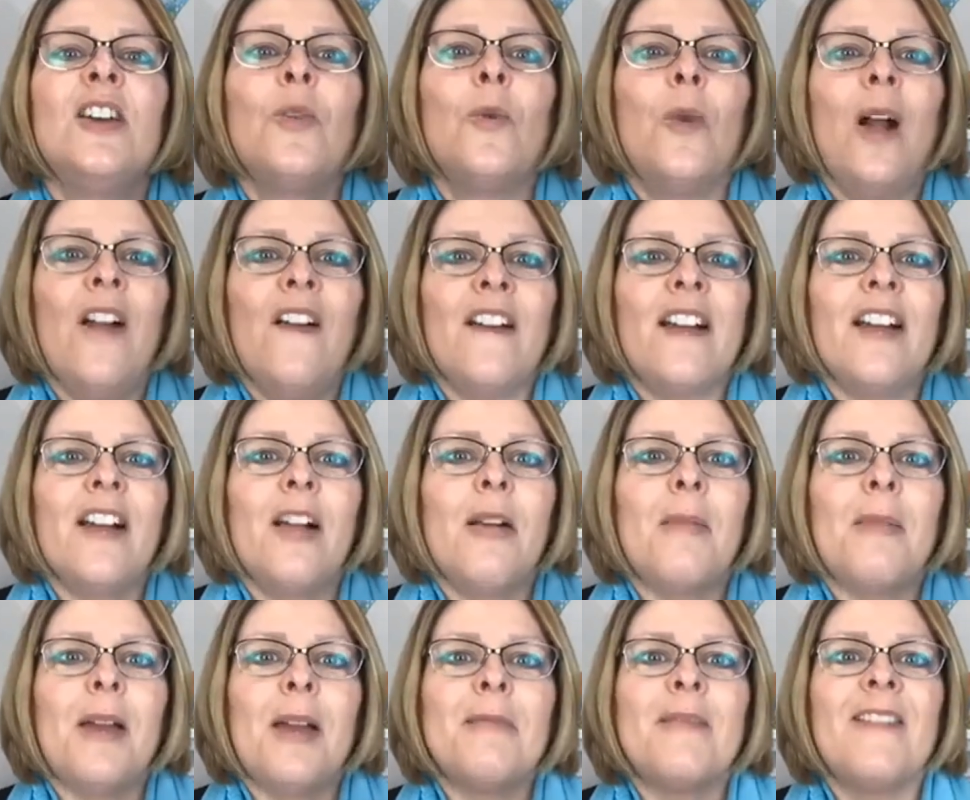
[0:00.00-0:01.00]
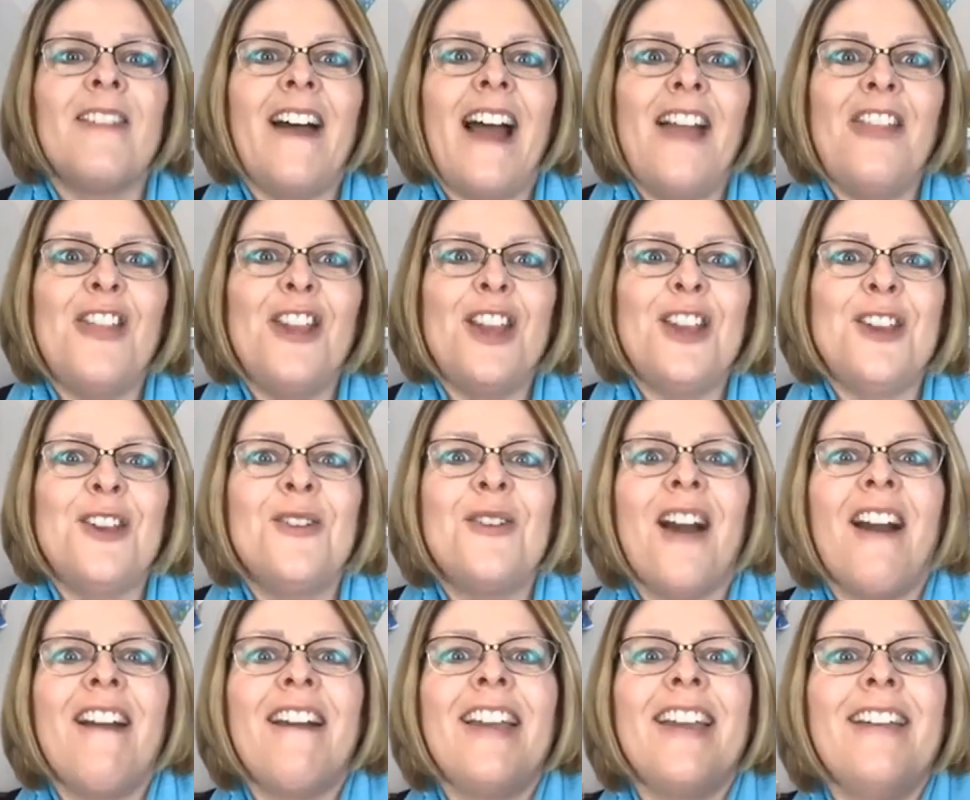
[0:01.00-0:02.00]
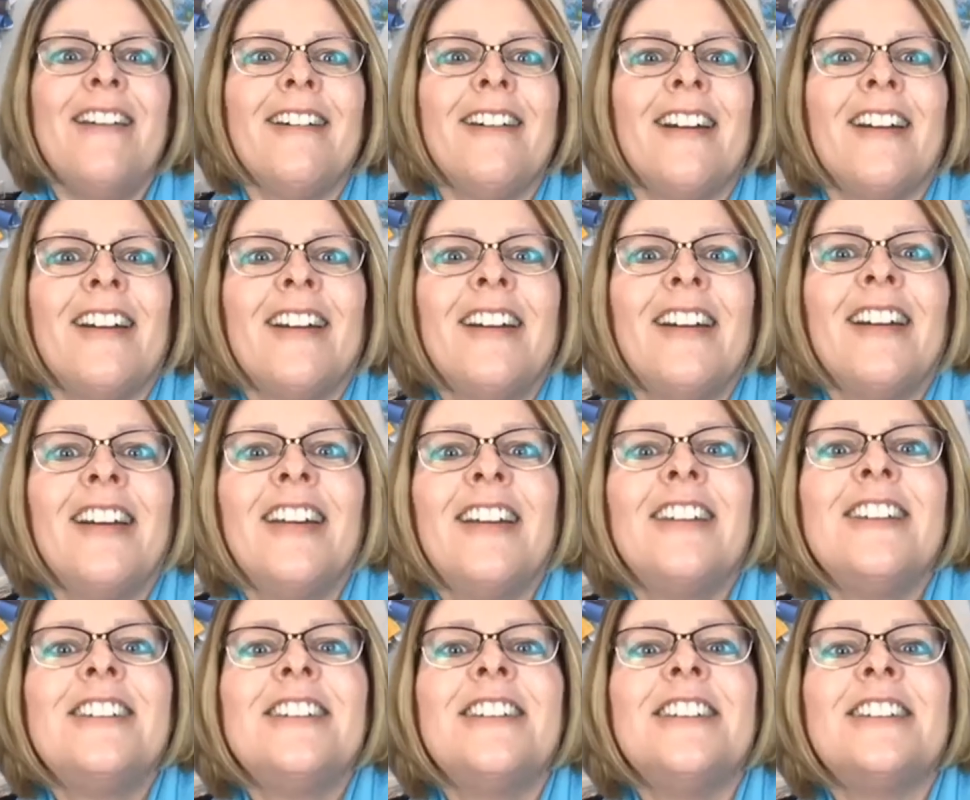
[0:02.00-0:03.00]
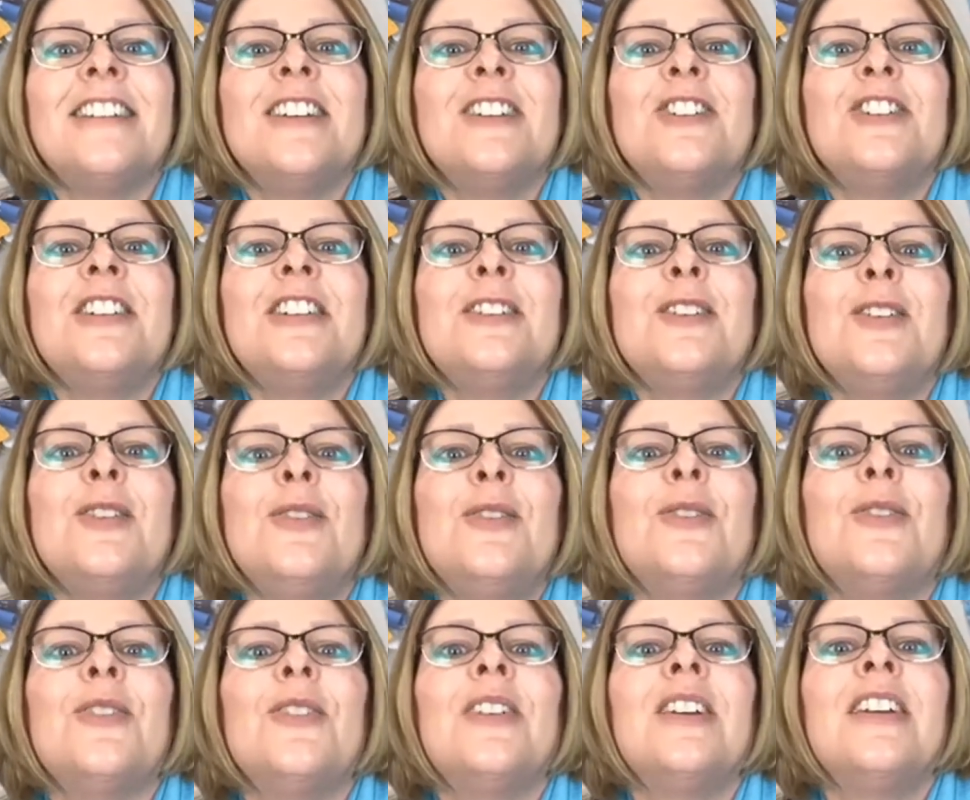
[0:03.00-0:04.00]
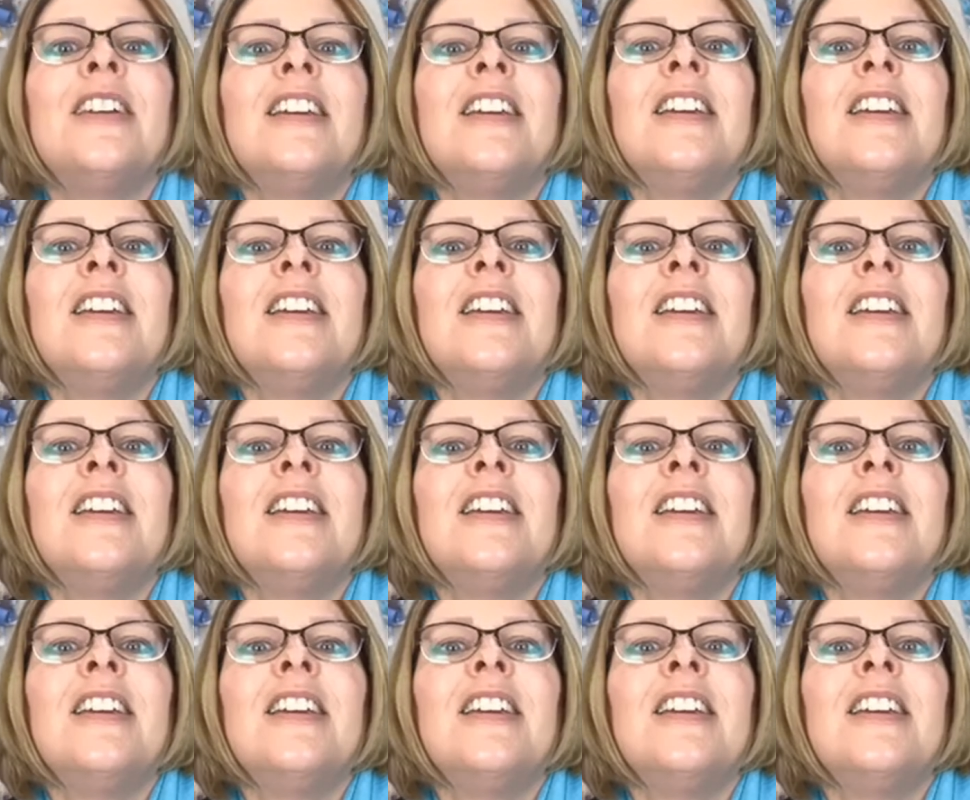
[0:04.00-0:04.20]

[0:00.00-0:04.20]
Welcome. I'm glad that you are here. She says she's new.